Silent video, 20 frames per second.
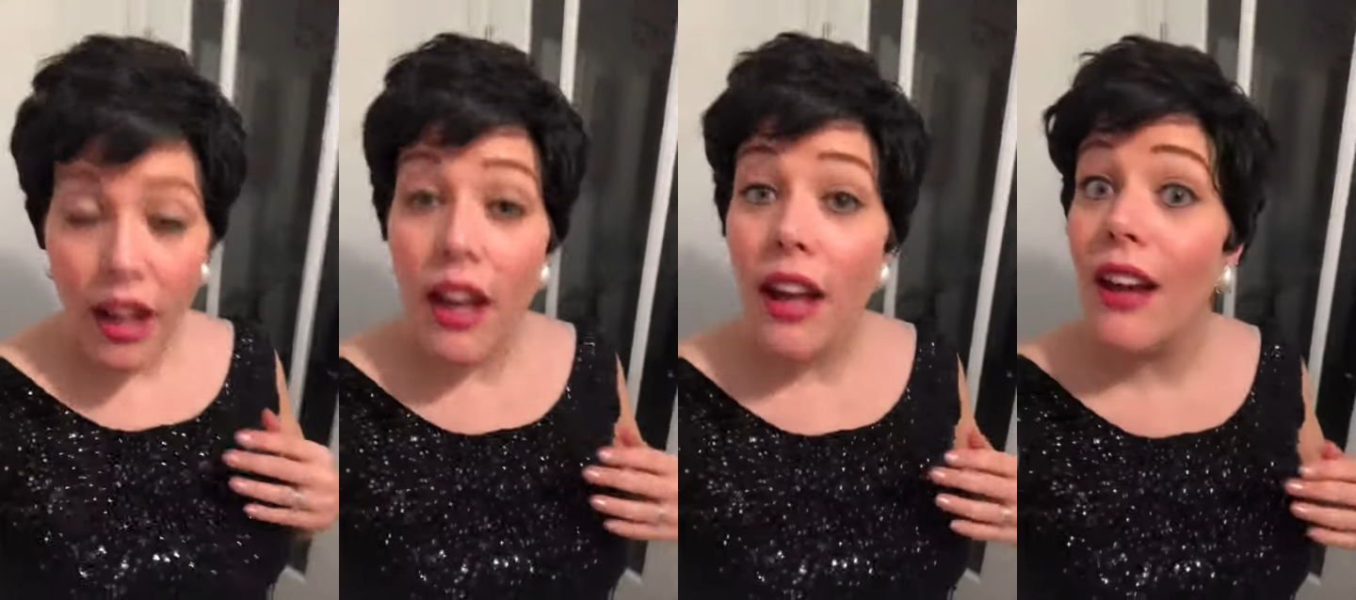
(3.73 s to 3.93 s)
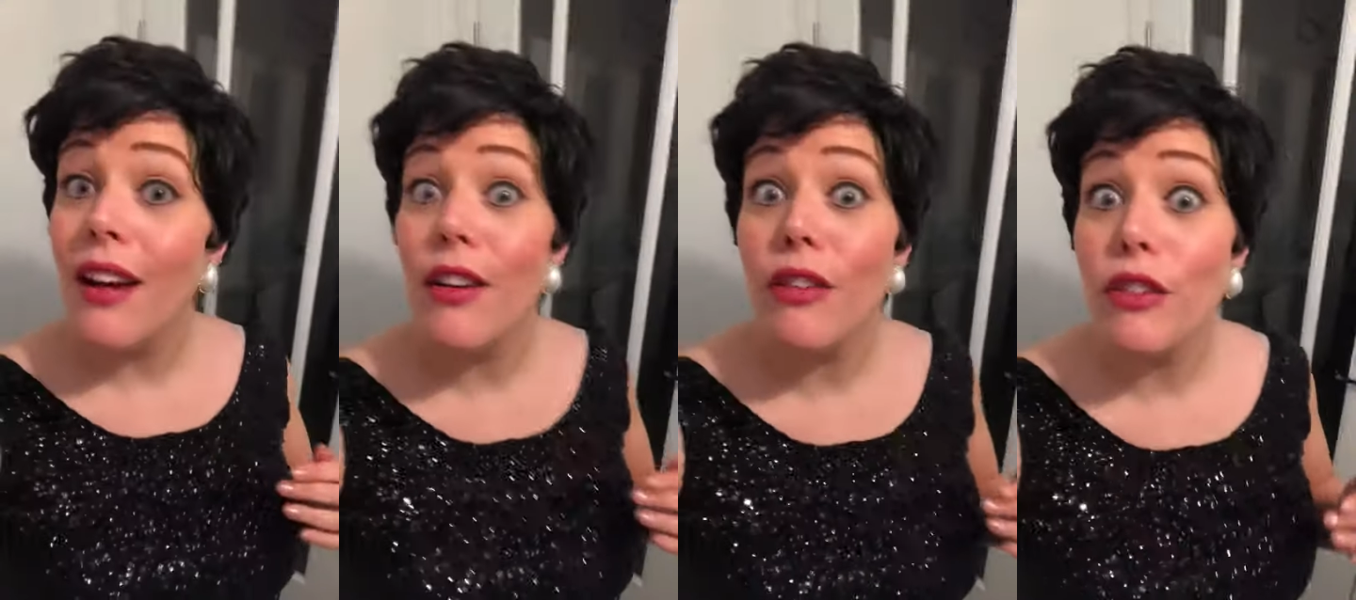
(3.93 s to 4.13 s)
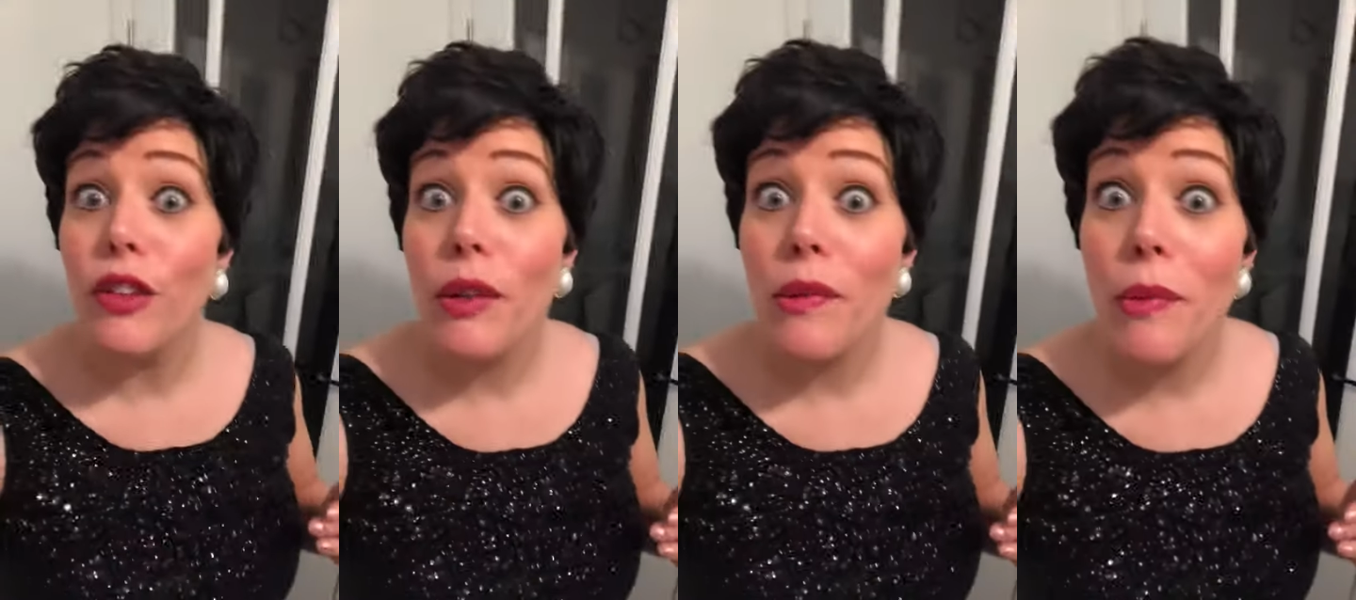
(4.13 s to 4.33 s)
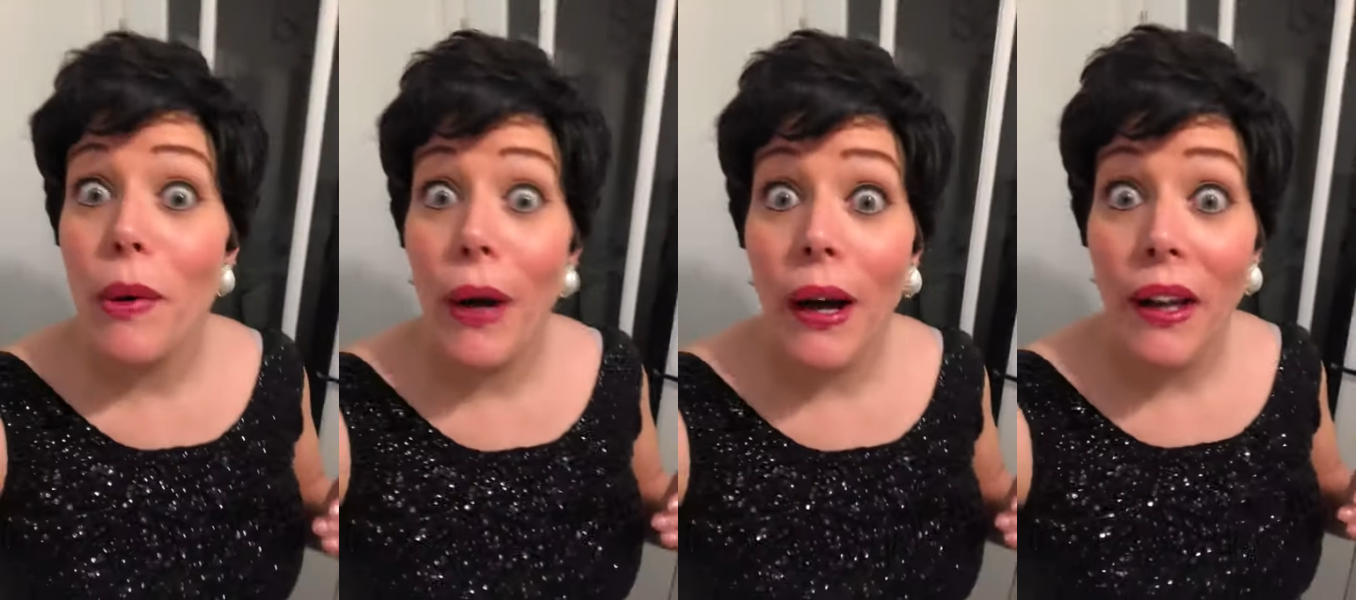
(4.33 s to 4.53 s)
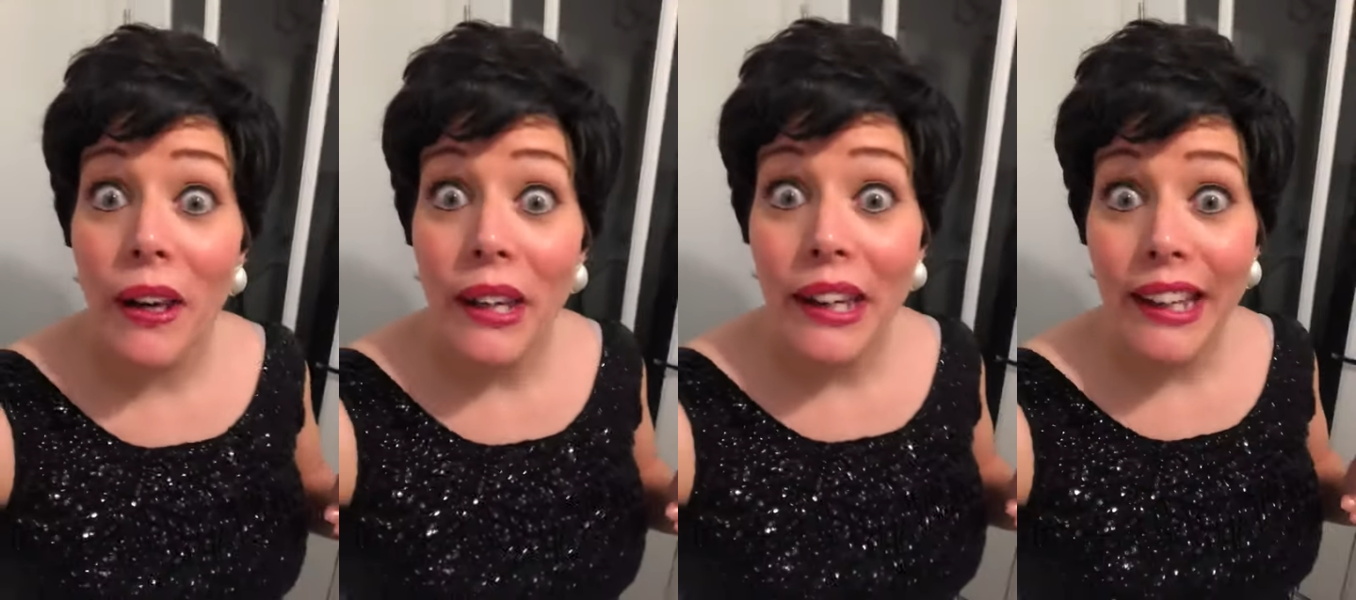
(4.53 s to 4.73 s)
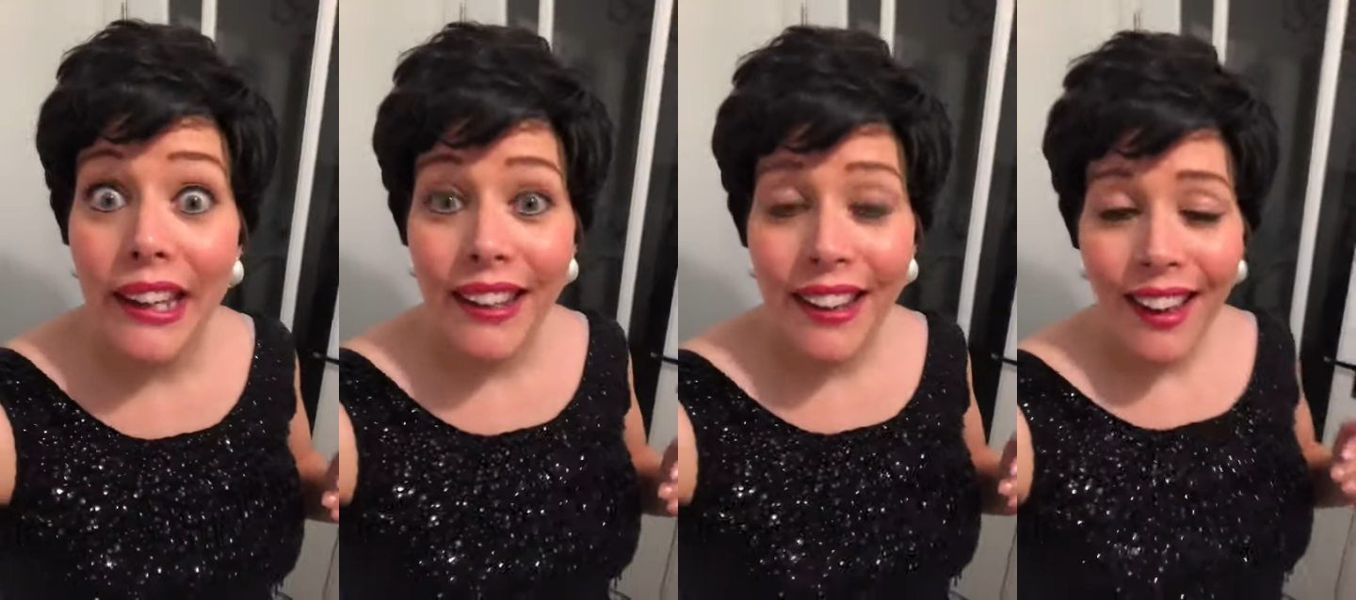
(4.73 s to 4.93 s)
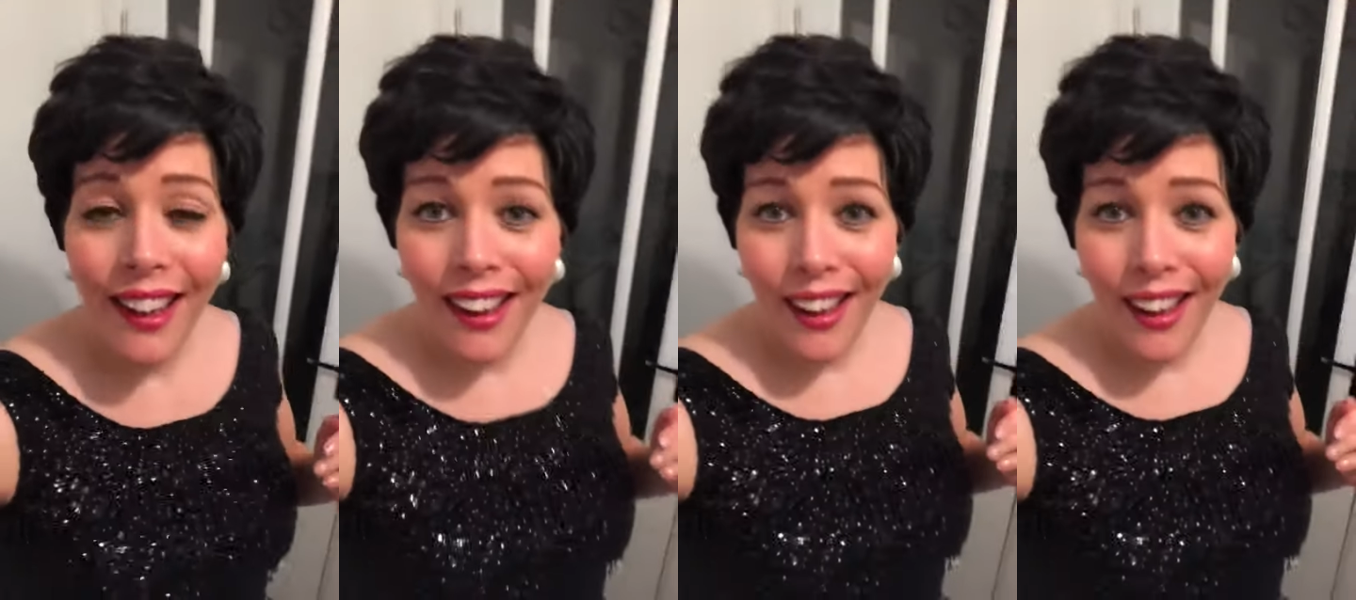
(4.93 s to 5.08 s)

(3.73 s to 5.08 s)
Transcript: everybody.